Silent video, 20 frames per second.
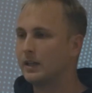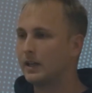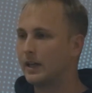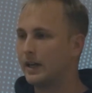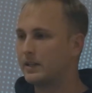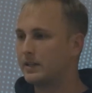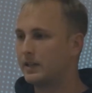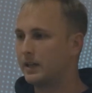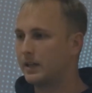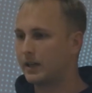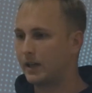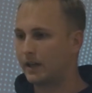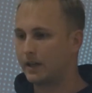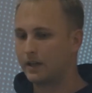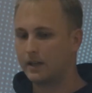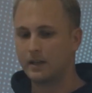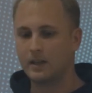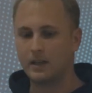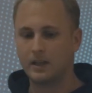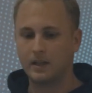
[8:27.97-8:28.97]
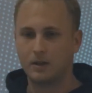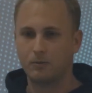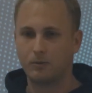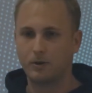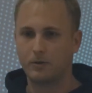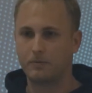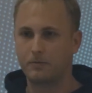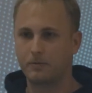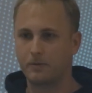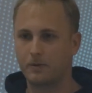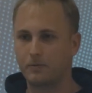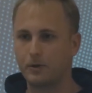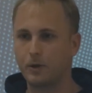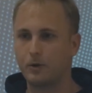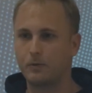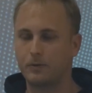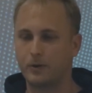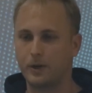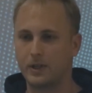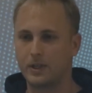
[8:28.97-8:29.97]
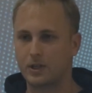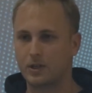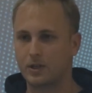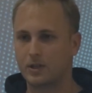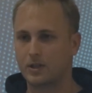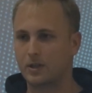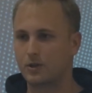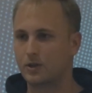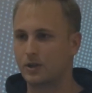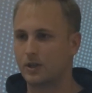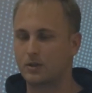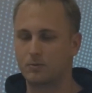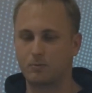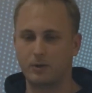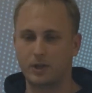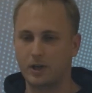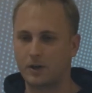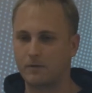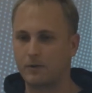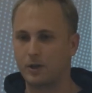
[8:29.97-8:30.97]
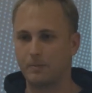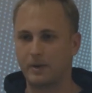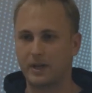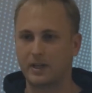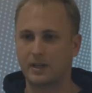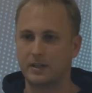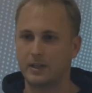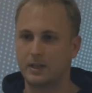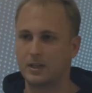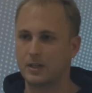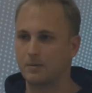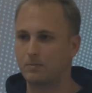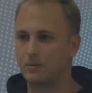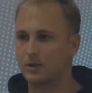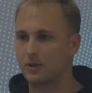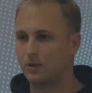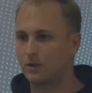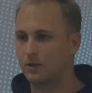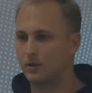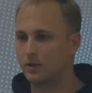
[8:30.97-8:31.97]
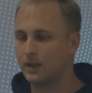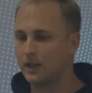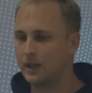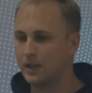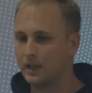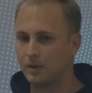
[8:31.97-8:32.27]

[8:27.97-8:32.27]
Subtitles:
SDK with new features such as recovery mechanisms or